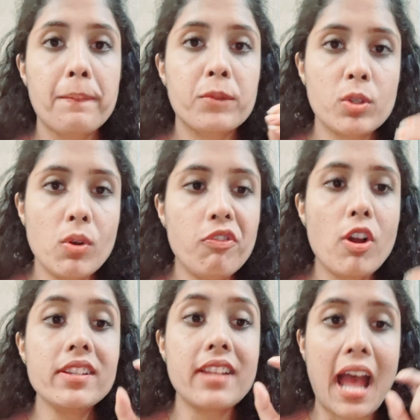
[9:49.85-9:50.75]
So
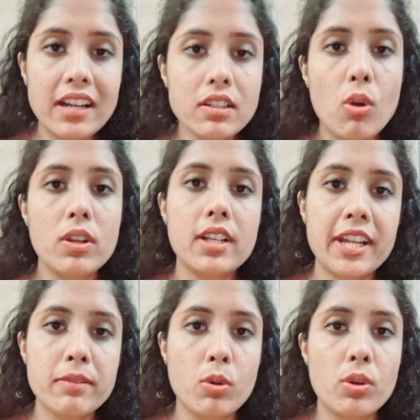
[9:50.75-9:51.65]
for that
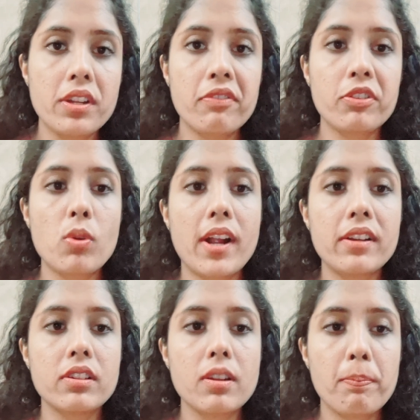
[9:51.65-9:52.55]
online mode, if you
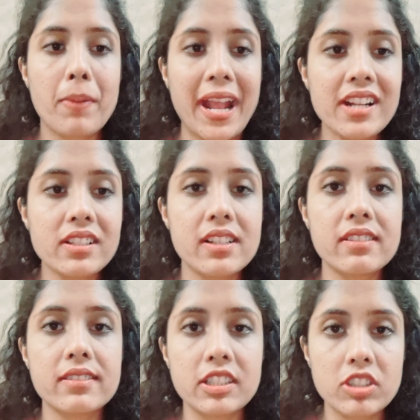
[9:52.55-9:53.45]
are paying this
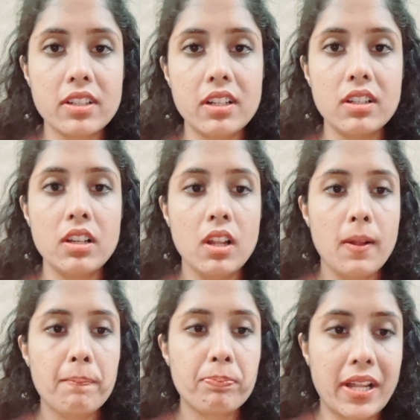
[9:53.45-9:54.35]
digital
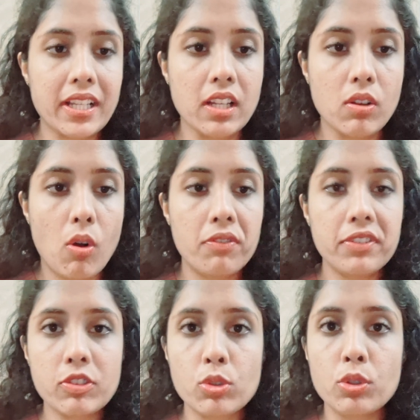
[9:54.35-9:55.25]
money of
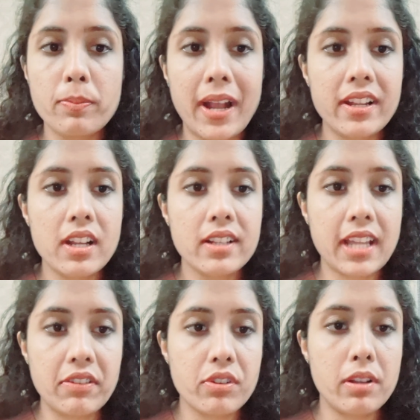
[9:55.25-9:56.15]
issued by
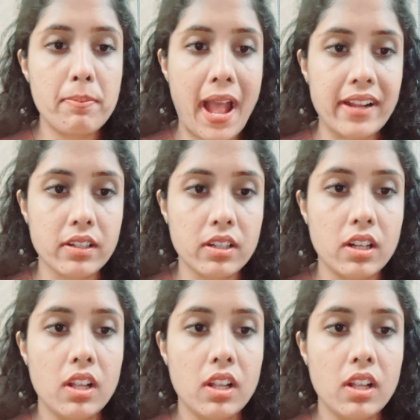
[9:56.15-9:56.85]
central bank,